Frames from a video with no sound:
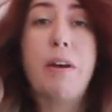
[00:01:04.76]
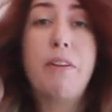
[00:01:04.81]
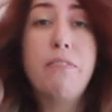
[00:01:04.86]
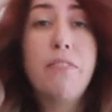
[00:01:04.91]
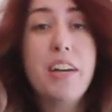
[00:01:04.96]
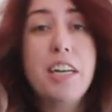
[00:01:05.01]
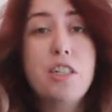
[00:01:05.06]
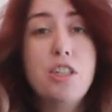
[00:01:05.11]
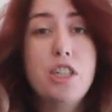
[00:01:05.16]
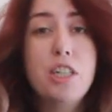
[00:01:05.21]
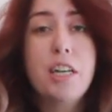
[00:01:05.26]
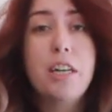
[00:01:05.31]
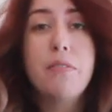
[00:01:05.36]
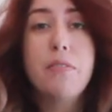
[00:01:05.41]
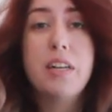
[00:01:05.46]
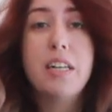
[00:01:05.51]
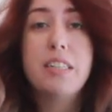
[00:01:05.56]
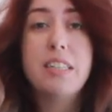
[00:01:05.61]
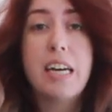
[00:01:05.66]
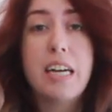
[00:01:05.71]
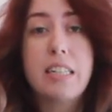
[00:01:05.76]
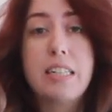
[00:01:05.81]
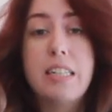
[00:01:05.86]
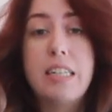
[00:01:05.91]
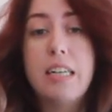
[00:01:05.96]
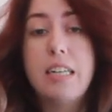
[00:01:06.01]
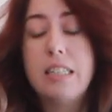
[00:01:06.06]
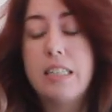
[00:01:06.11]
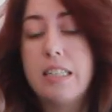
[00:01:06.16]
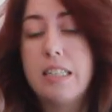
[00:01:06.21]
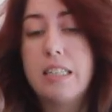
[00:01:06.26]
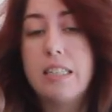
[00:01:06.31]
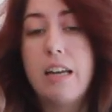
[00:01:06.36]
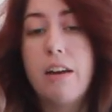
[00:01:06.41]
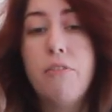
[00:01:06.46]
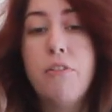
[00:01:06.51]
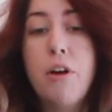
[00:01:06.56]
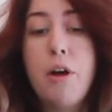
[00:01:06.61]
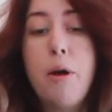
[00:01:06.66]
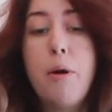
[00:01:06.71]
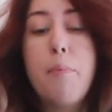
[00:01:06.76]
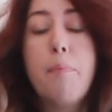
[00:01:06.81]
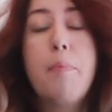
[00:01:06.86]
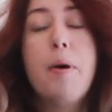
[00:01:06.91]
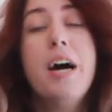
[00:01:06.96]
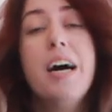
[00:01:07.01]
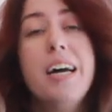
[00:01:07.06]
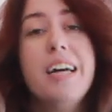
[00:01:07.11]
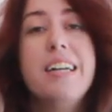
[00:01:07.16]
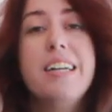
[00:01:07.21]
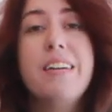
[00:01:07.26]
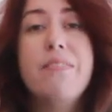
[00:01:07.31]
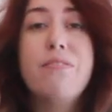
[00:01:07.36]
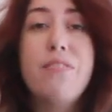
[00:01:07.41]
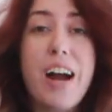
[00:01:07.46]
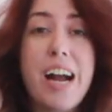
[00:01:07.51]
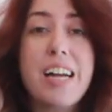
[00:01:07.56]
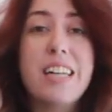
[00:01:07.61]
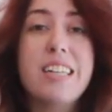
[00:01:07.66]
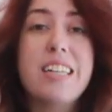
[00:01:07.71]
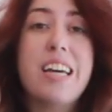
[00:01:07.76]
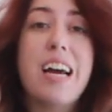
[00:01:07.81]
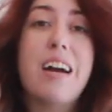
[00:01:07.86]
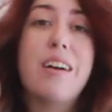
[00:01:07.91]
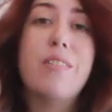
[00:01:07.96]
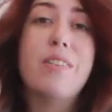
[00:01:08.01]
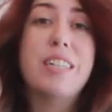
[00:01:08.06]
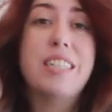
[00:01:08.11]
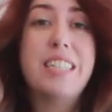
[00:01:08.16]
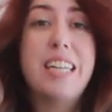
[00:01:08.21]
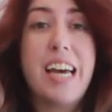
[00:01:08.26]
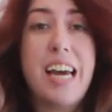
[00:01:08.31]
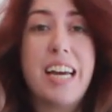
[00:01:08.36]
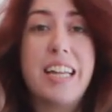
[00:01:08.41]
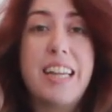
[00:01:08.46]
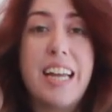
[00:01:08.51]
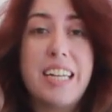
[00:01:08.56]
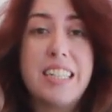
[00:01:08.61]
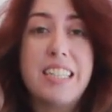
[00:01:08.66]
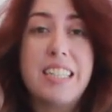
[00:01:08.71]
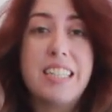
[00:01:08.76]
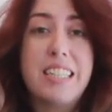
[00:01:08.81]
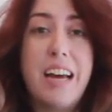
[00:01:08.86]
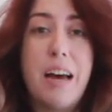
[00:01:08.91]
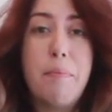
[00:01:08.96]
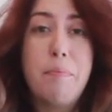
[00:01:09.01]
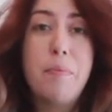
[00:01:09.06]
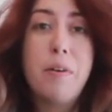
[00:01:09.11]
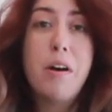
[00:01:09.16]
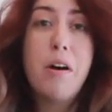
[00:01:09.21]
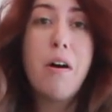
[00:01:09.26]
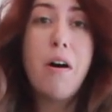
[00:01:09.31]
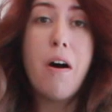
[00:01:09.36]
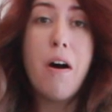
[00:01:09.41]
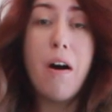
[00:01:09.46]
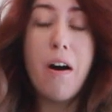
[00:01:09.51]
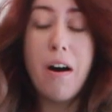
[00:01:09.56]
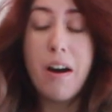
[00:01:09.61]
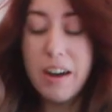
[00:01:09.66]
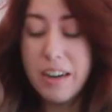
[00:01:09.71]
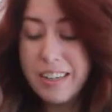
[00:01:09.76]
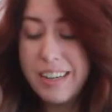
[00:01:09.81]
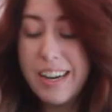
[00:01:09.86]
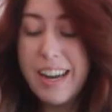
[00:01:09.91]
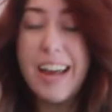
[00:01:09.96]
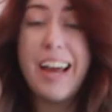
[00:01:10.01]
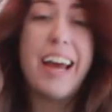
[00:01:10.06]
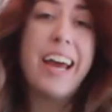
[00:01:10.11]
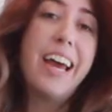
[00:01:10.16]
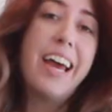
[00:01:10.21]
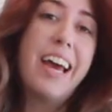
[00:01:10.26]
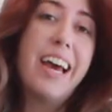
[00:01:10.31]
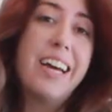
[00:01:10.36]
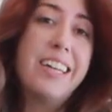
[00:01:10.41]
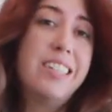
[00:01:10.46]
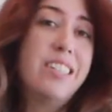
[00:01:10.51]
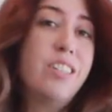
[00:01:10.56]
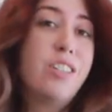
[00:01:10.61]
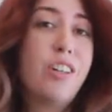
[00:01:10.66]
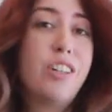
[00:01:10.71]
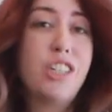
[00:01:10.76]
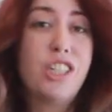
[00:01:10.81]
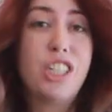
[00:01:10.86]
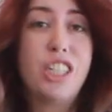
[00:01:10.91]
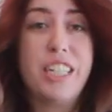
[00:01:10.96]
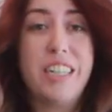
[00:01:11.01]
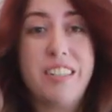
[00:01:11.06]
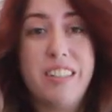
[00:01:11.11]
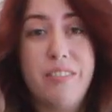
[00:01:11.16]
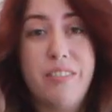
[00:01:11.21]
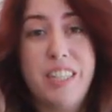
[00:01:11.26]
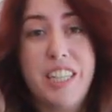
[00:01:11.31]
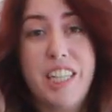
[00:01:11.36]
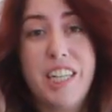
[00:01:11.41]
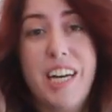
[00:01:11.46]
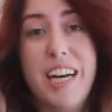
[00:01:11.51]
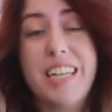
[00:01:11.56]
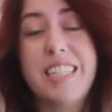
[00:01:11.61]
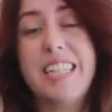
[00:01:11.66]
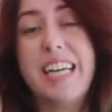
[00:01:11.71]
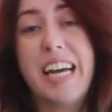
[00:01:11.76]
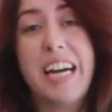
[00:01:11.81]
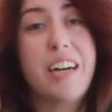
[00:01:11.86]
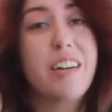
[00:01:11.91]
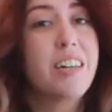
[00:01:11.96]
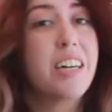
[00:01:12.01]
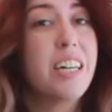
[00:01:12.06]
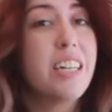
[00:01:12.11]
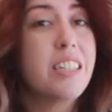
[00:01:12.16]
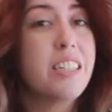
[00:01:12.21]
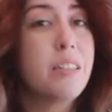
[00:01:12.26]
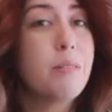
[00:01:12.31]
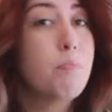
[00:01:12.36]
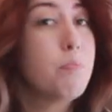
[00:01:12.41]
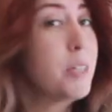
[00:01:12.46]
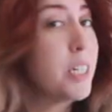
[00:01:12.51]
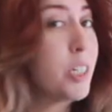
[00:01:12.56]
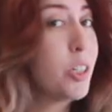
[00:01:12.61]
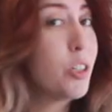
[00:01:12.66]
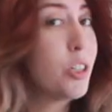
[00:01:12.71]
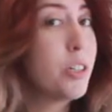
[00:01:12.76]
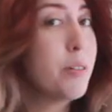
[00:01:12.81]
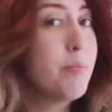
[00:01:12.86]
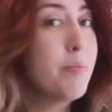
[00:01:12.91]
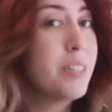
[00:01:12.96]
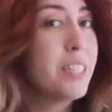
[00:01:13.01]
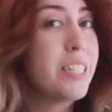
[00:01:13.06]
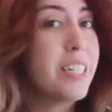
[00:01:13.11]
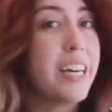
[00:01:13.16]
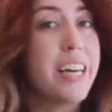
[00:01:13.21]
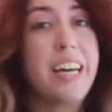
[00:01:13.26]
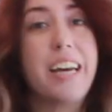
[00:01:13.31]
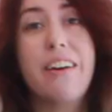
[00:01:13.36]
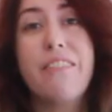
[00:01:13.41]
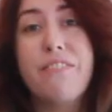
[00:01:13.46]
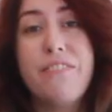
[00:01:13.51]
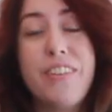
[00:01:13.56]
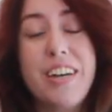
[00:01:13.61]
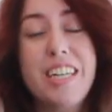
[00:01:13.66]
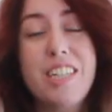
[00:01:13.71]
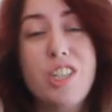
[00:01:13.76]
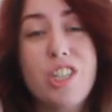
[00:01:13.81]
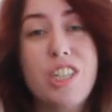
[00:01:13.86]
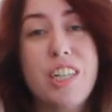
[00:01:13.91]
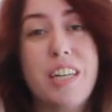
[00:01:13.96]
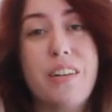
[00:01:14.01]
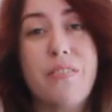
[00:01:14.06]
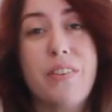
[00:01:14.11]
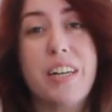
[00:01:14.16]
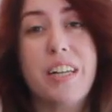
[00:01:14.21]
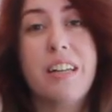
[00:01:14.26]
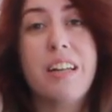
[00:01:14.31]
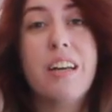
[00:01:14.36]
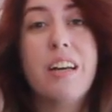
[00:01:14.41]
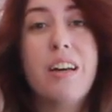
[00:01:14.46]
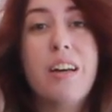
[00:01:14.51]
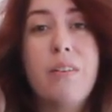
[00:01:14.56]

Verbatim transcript: my face shaving techniques and stuff, but finally I'm going to take that step on and start sharing with you guys haircuts, beard trims, and face shaving.